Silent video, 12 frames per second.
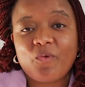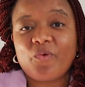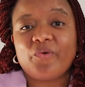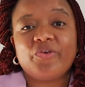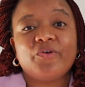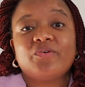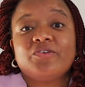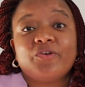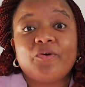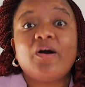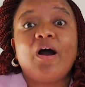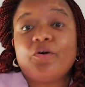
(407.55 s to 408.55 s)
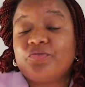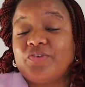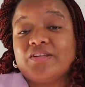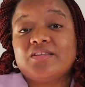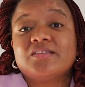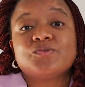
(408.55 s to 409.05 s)
or your
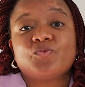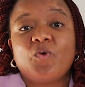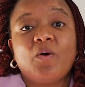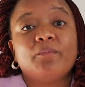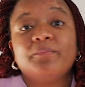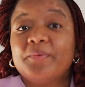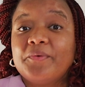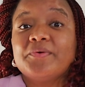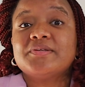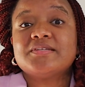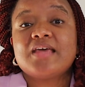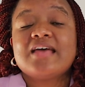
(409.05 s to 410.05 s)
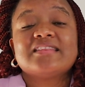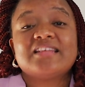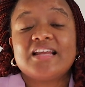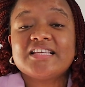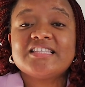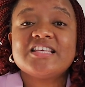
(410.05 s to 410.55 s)
outfit is warm, because the
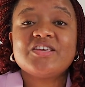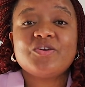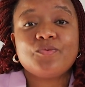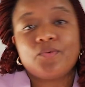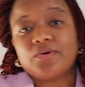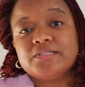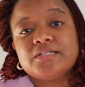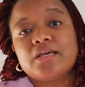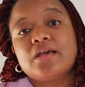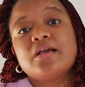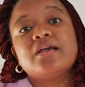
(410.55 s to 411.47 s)
last thing you want